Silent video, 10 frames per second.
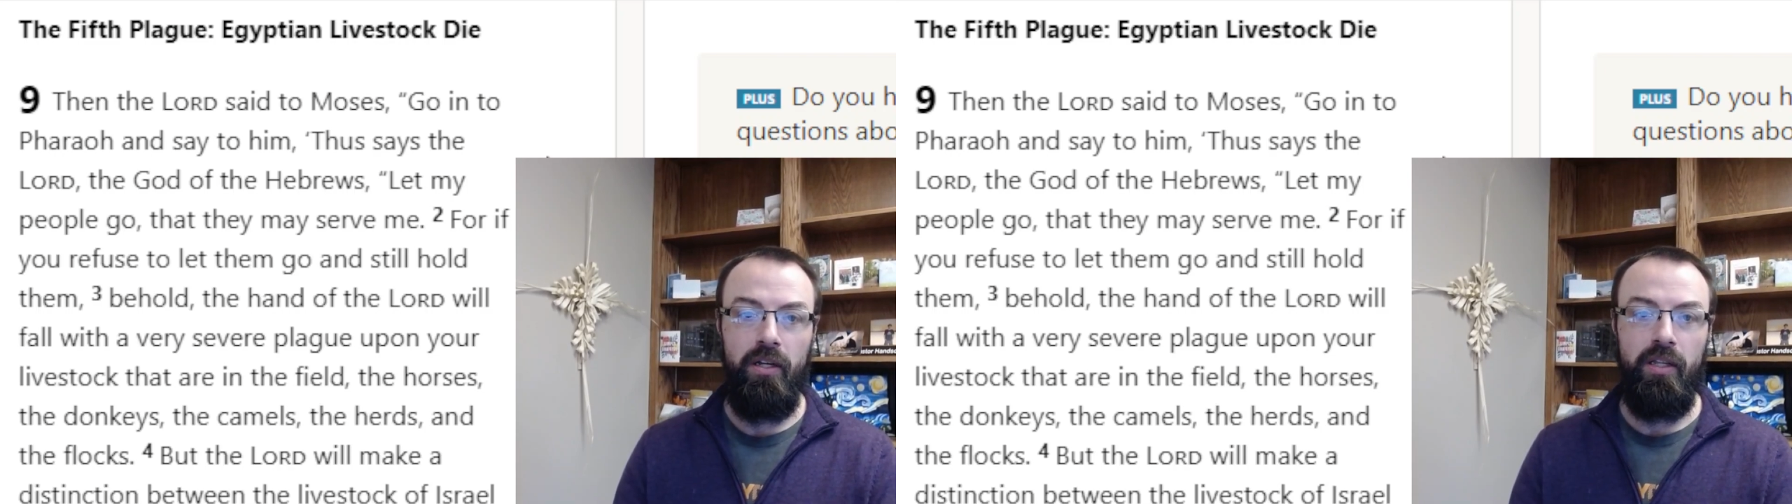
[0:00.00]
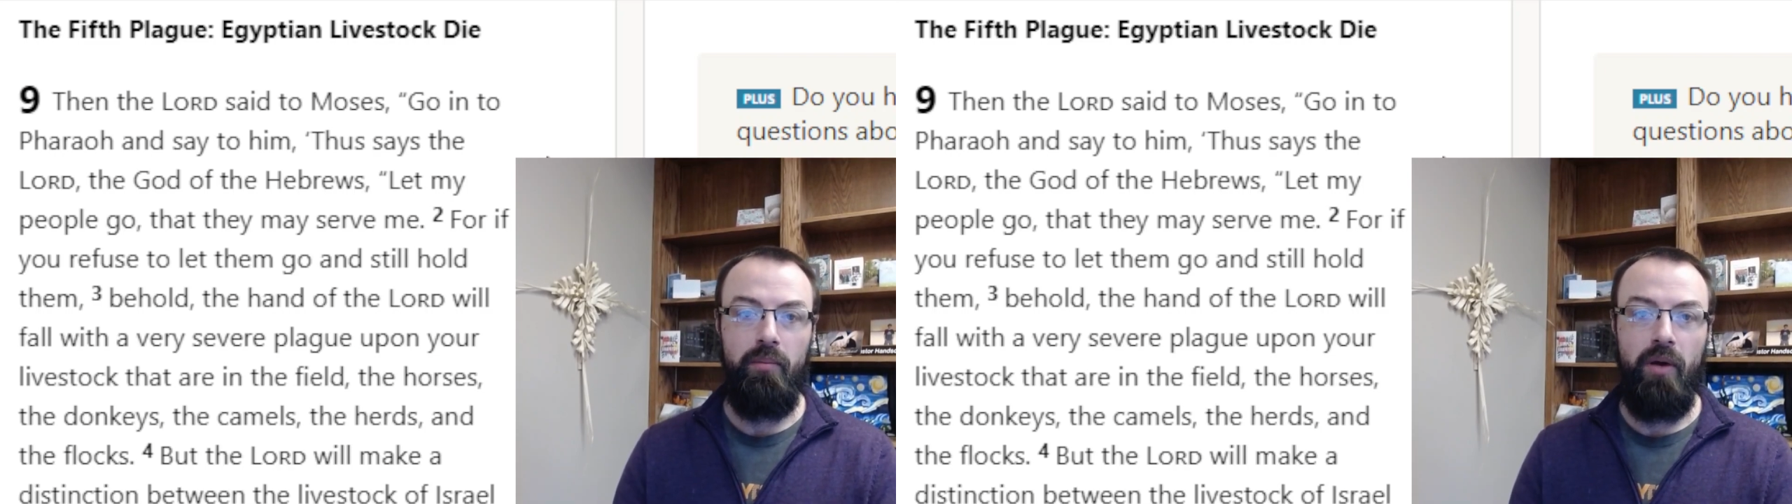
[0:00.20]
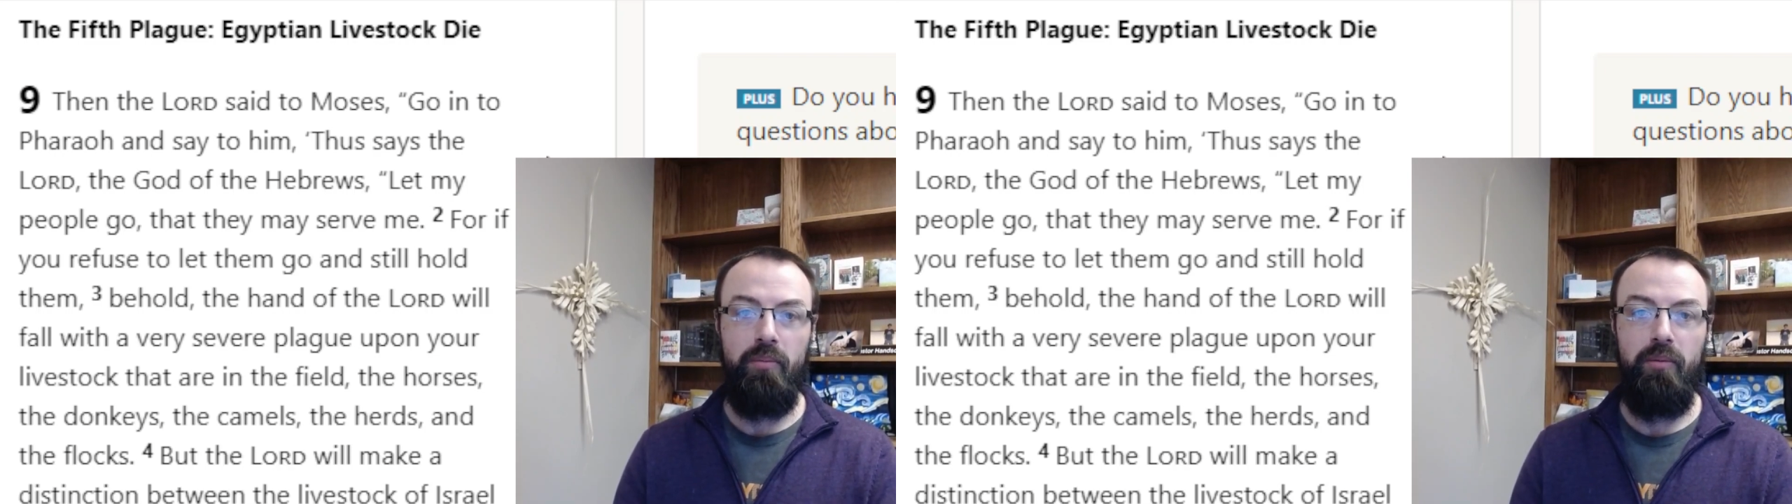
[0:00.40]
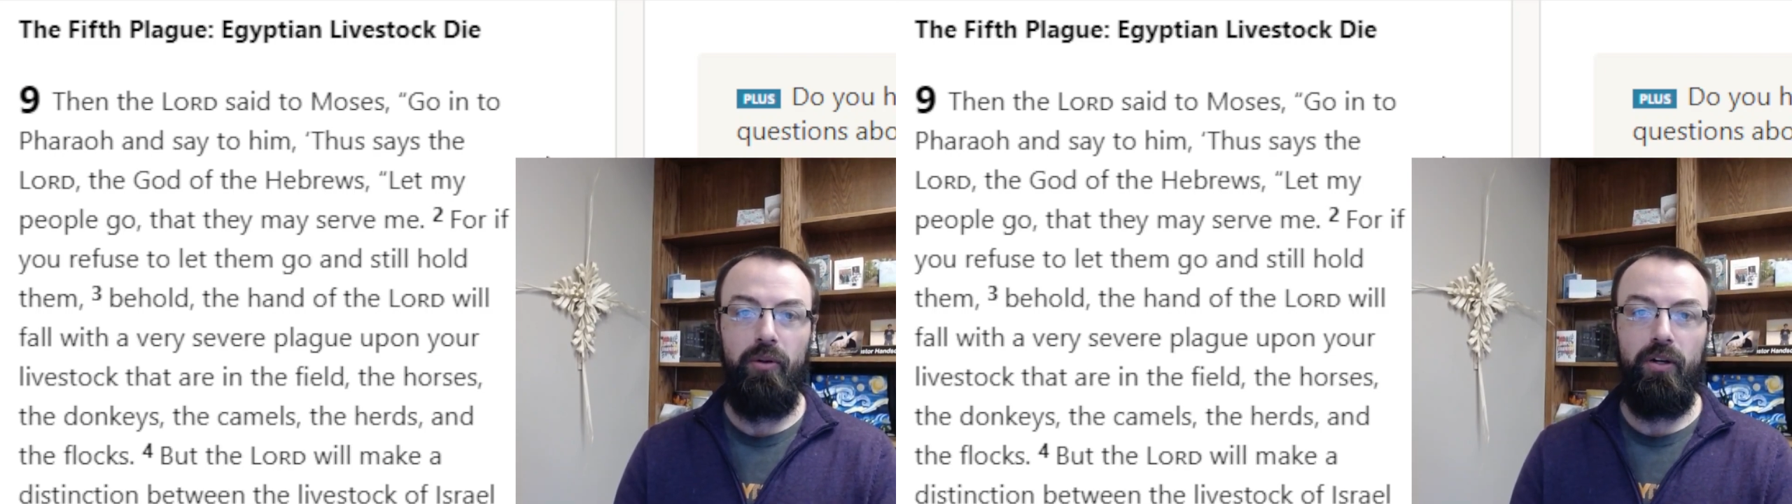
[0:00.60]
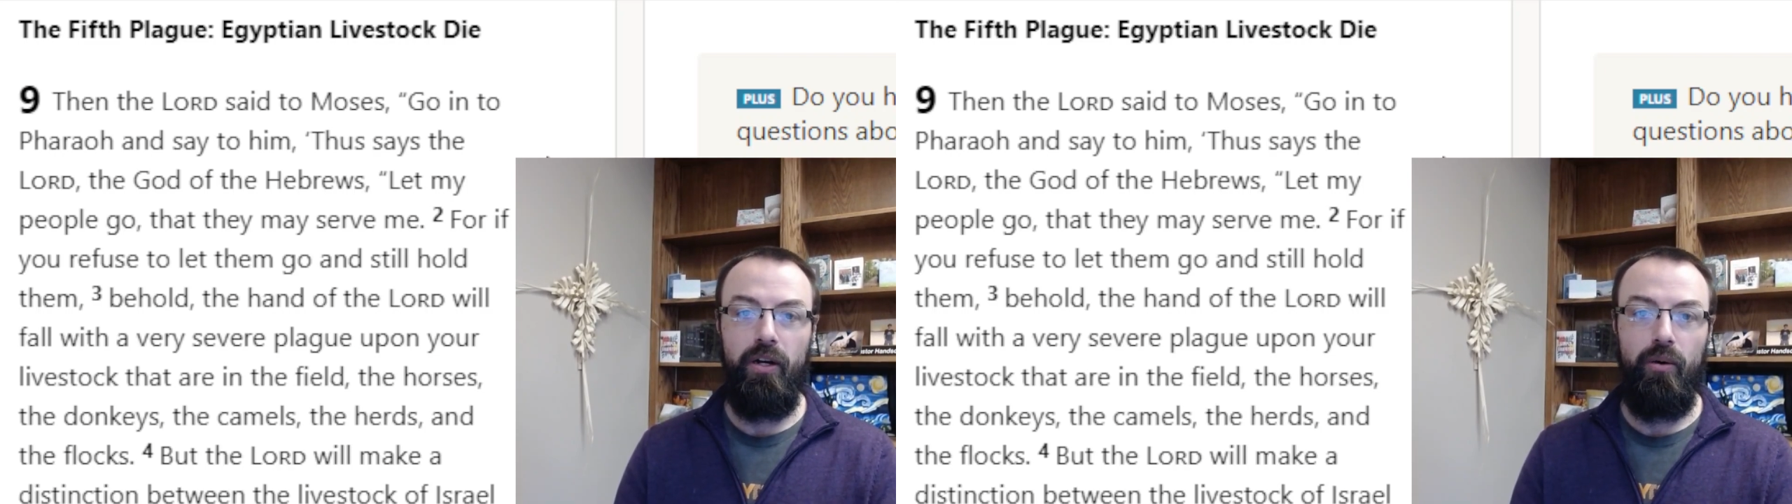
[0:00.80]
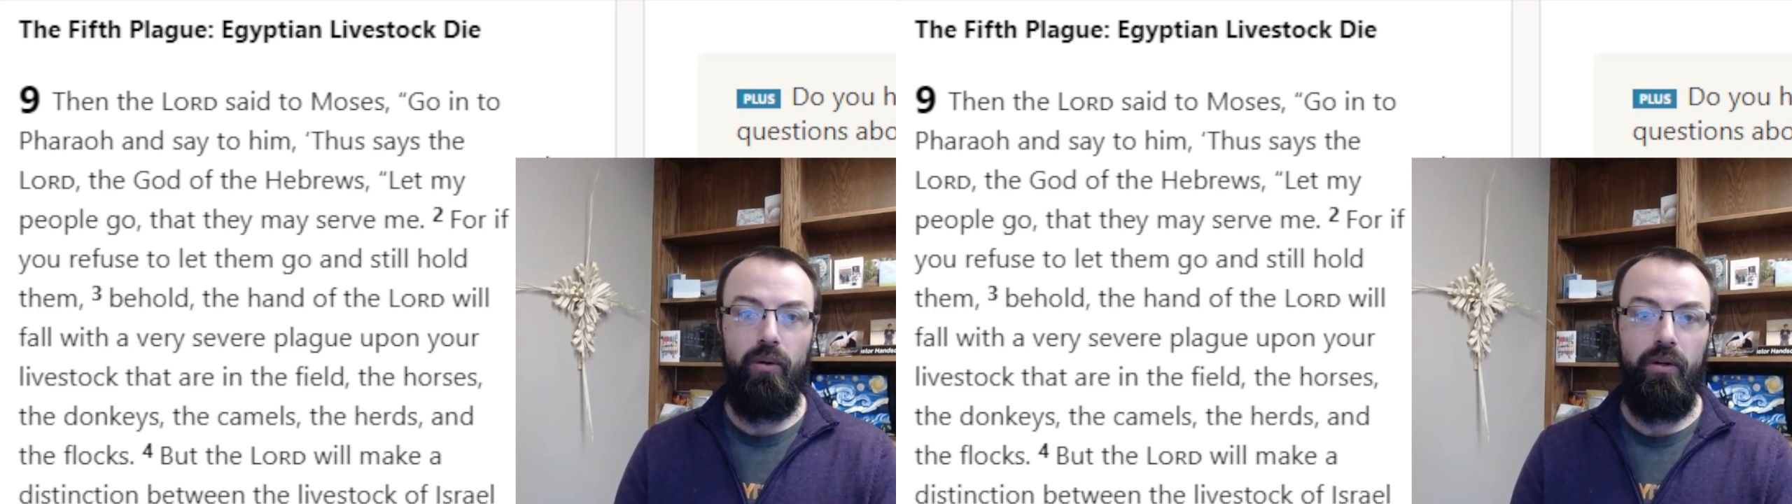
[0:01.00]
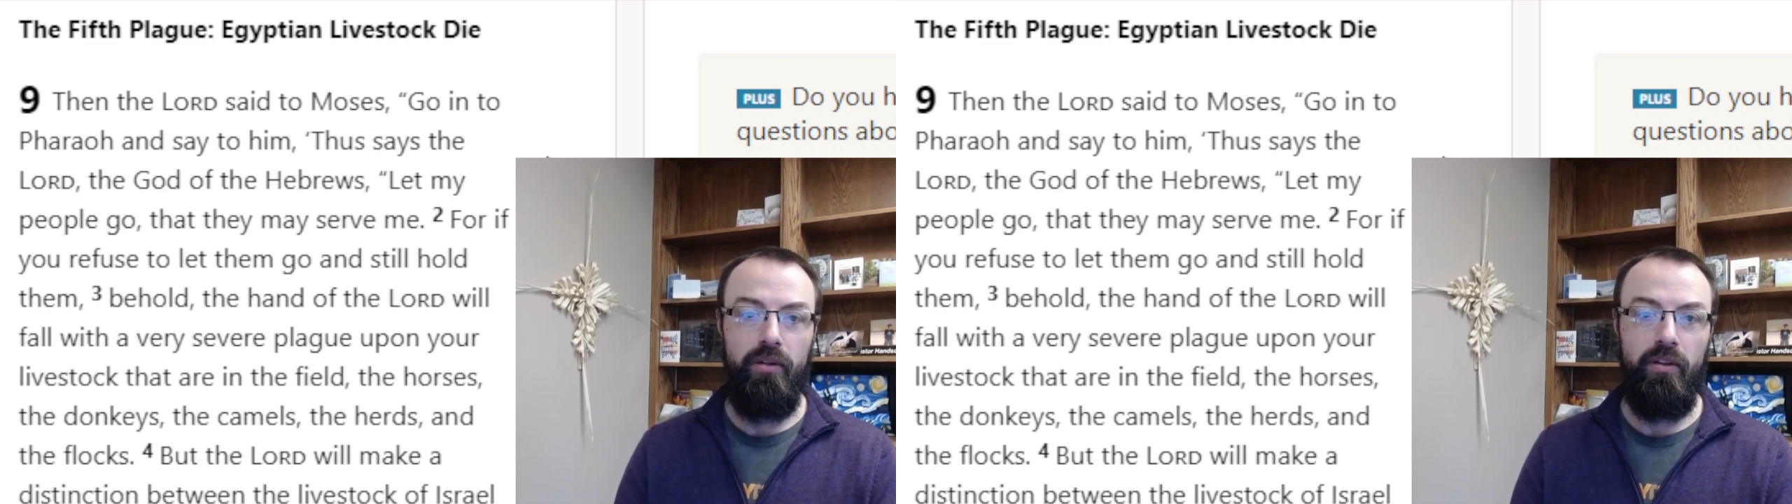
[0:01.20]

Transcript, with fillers: let my people go,